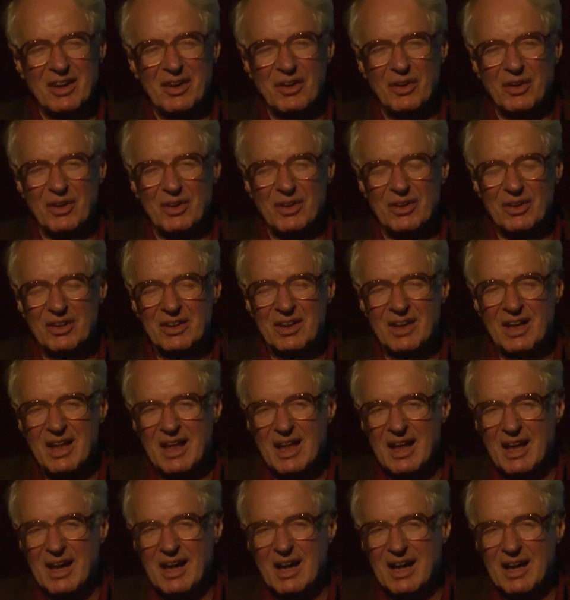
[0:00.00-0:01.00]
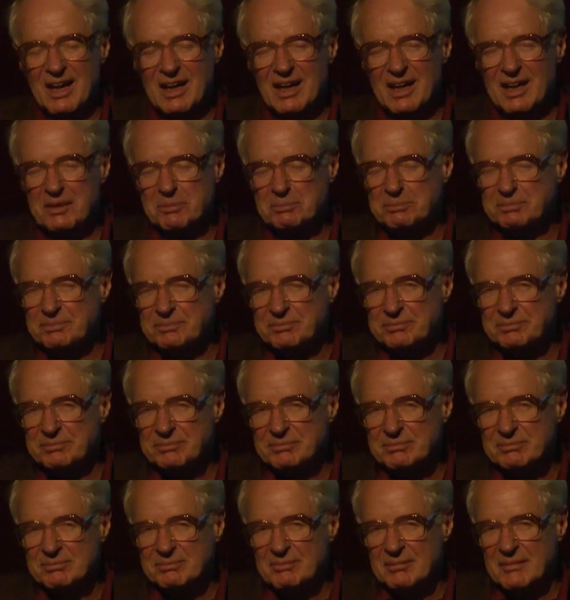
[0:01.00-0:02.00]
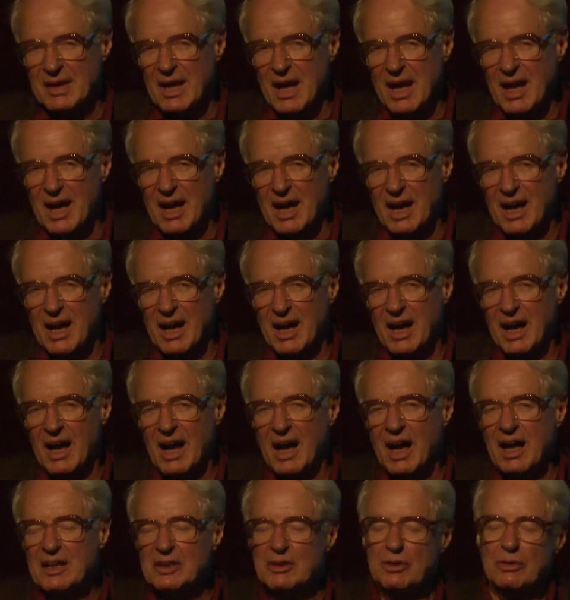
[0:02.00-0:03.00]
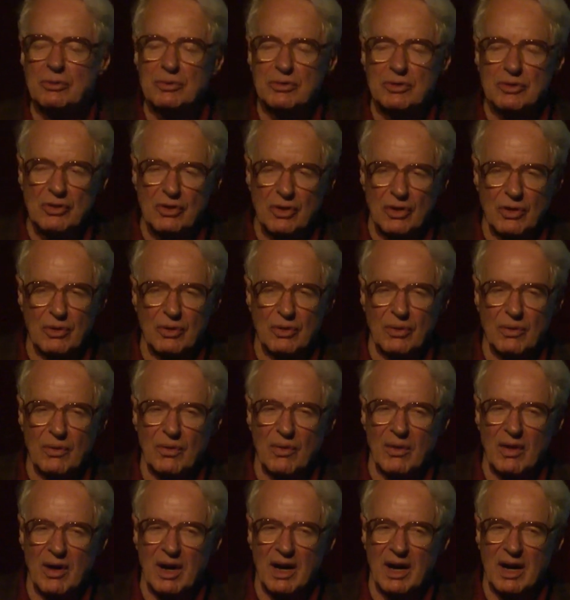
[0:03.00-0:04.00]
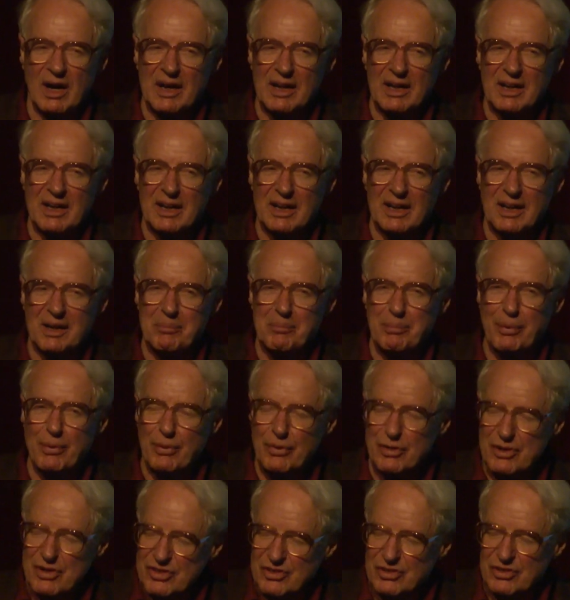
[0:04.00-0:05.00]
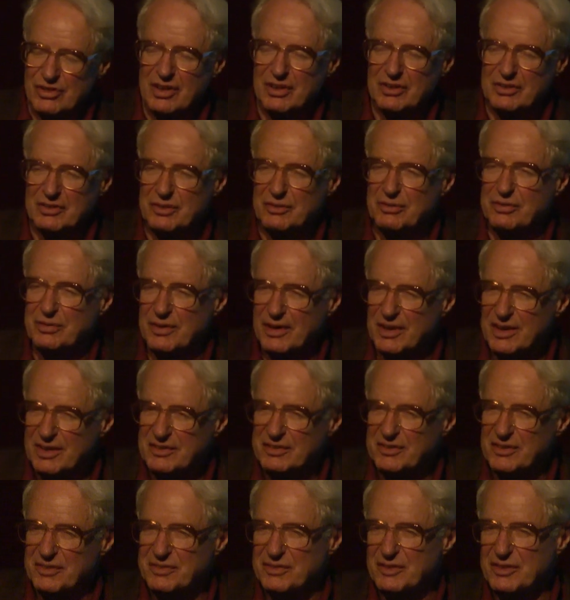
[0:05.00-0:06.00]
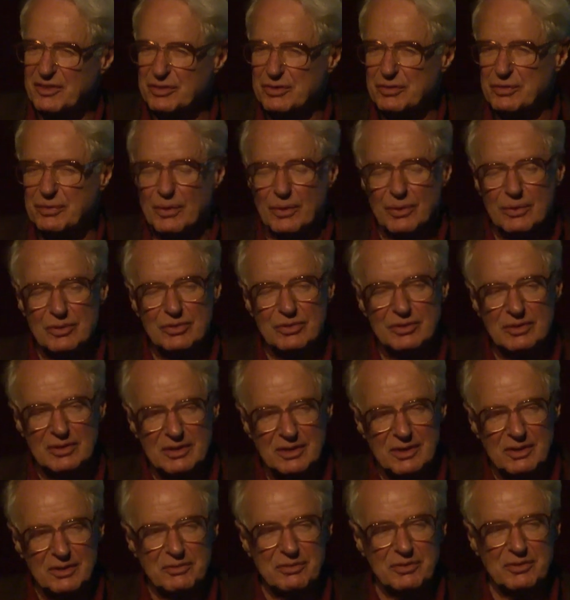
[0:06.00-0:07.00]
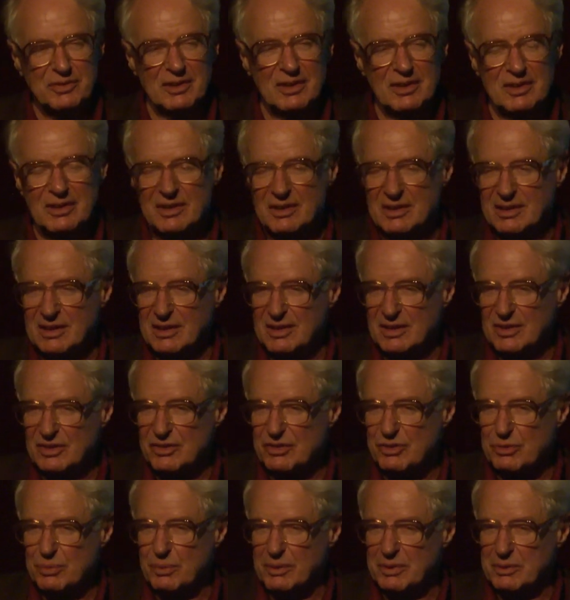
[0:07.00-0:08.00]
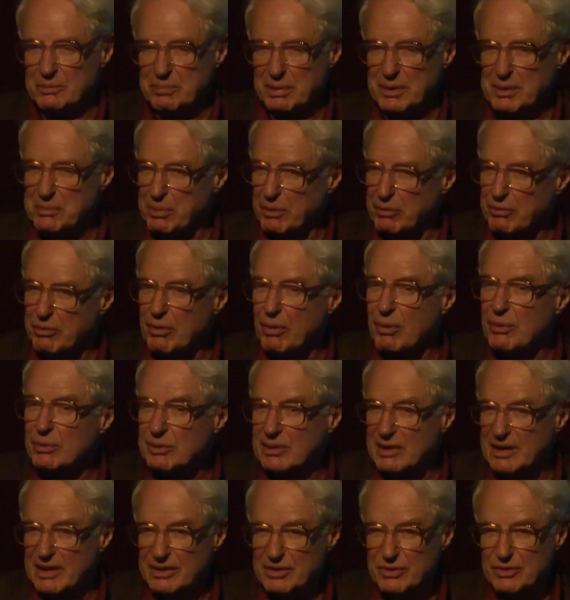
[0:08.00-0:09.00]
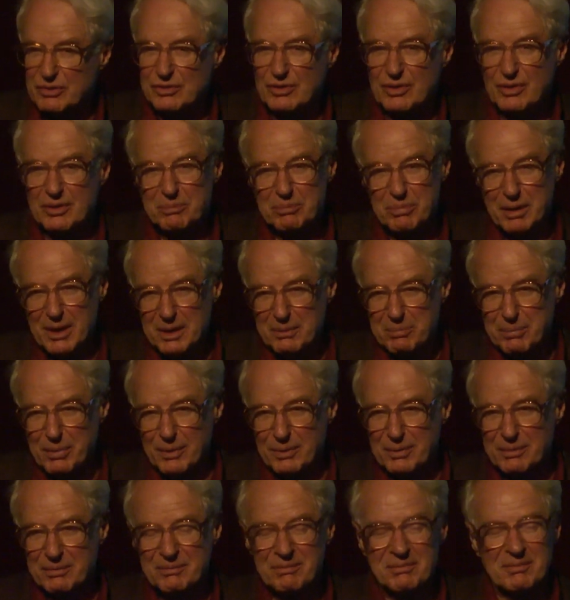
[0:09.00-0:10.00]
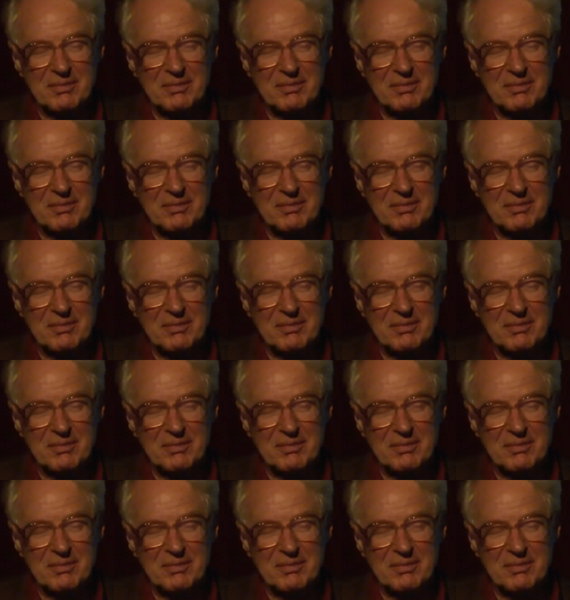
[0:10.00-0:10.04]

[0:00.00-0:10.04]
all. I don't know. I appreciate the fact that these folks lived in an age when people wrote letters on paper